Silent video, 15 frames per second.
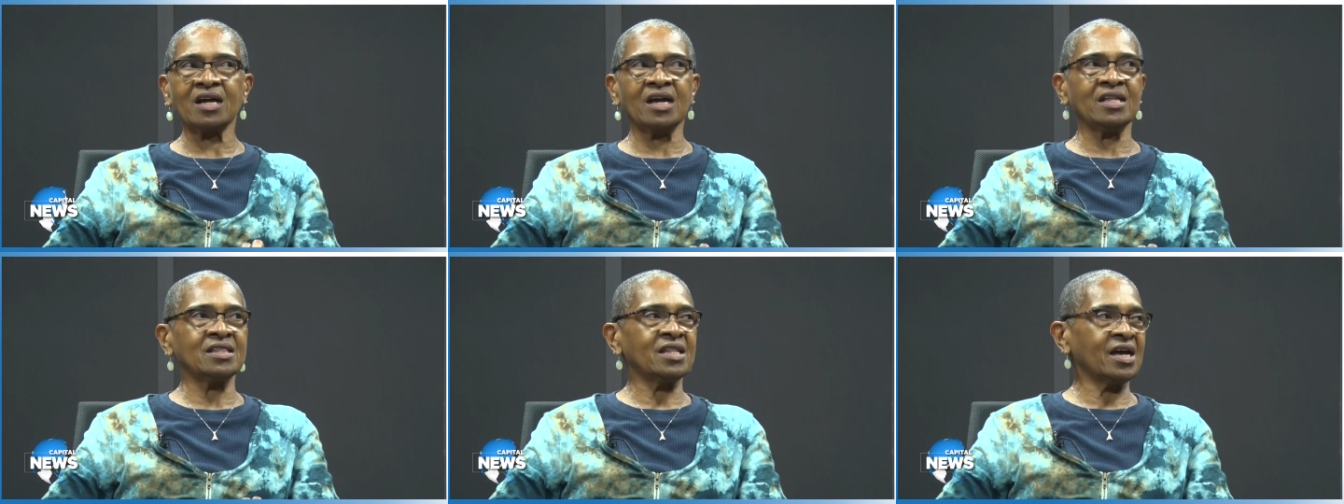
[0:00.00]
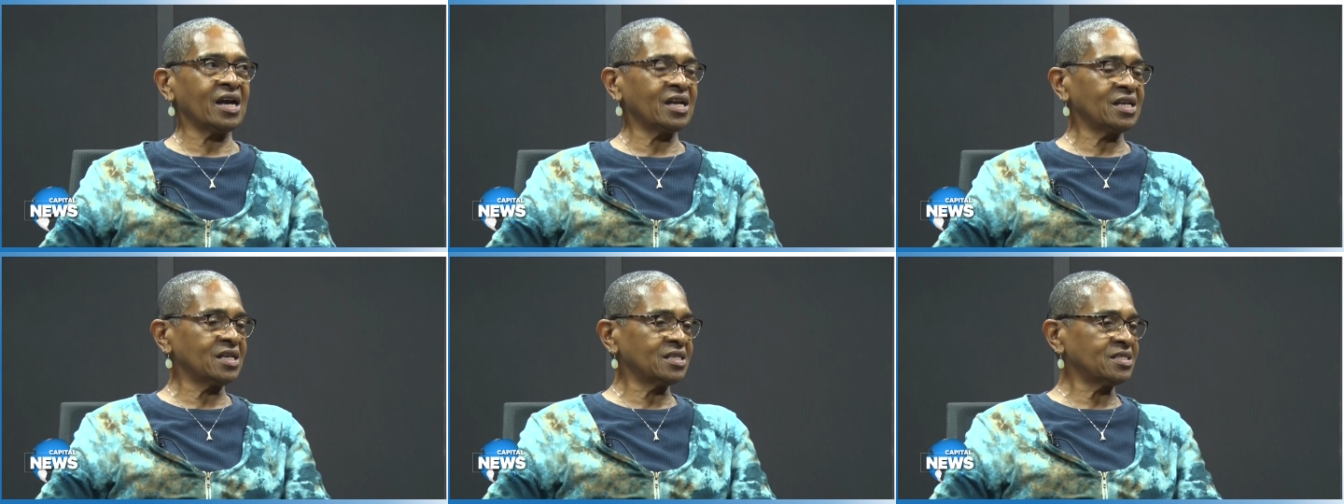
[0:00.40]
and
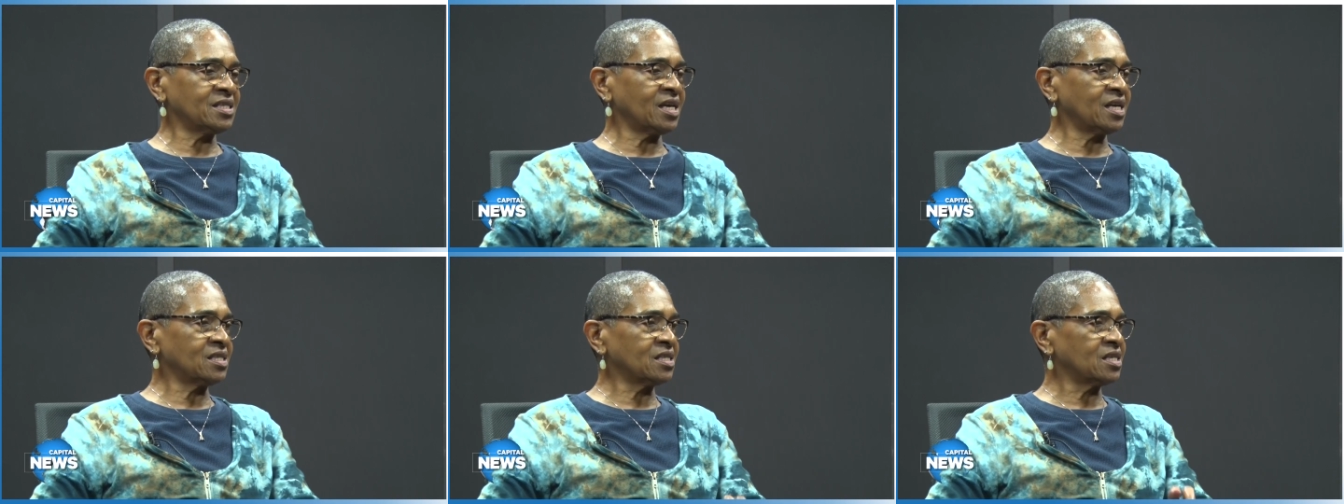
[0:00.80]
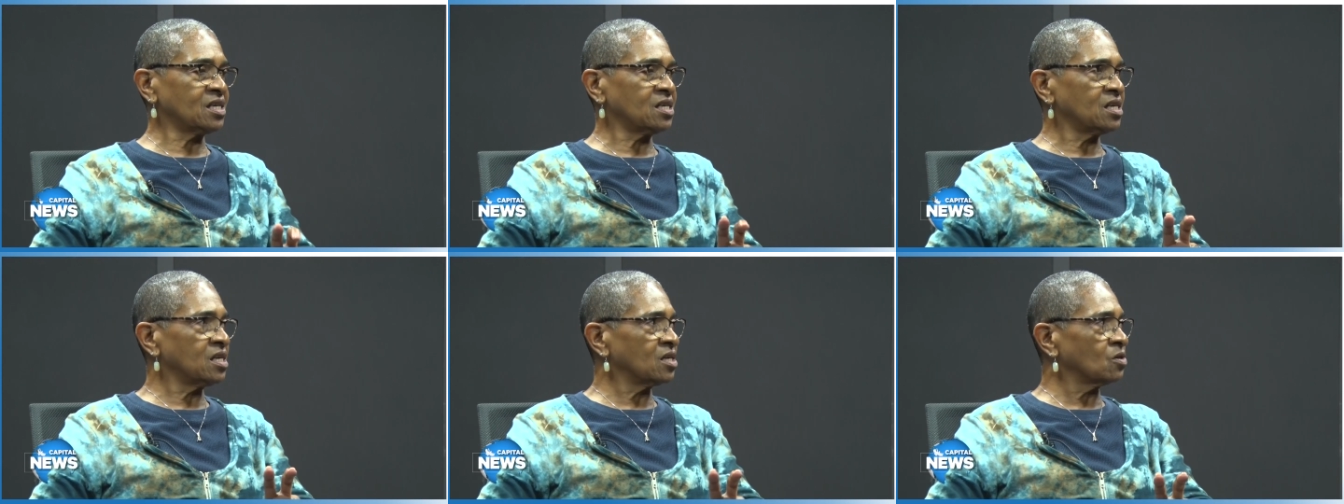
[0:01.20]
that is at the
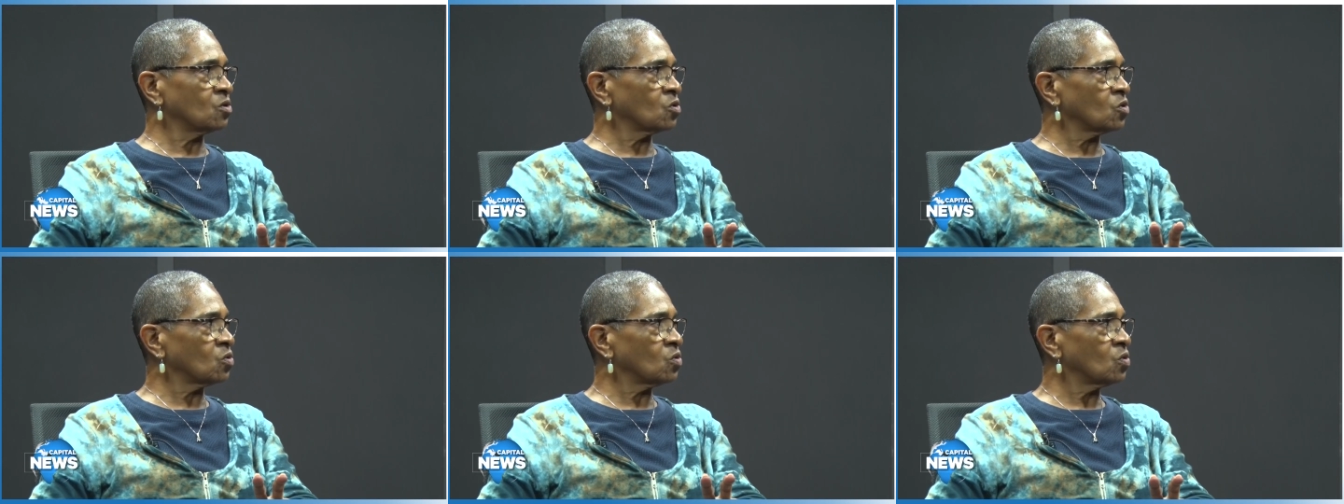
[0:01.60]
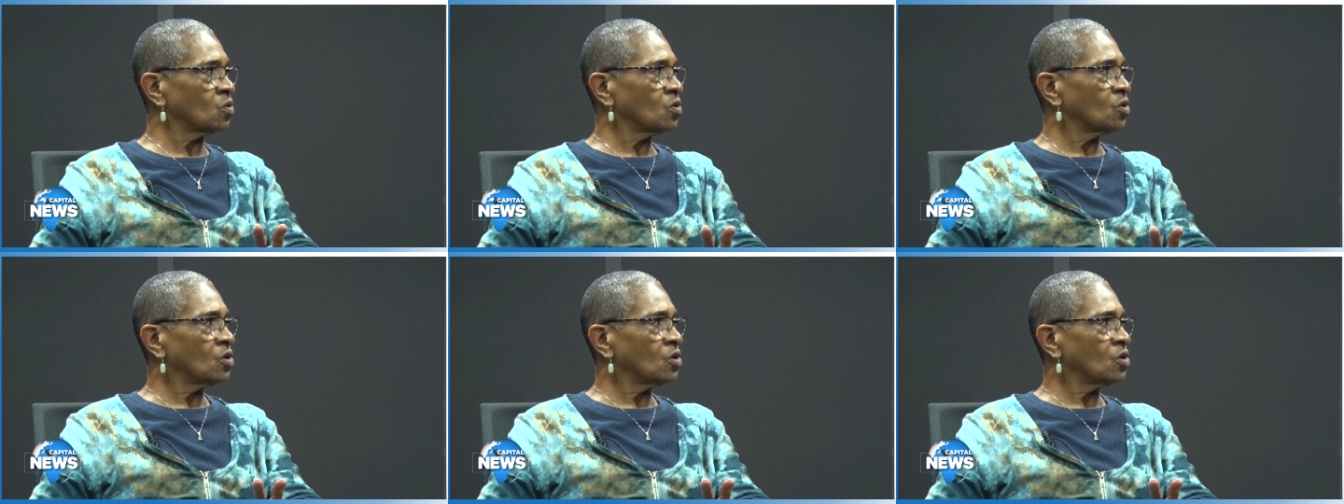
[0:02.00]
little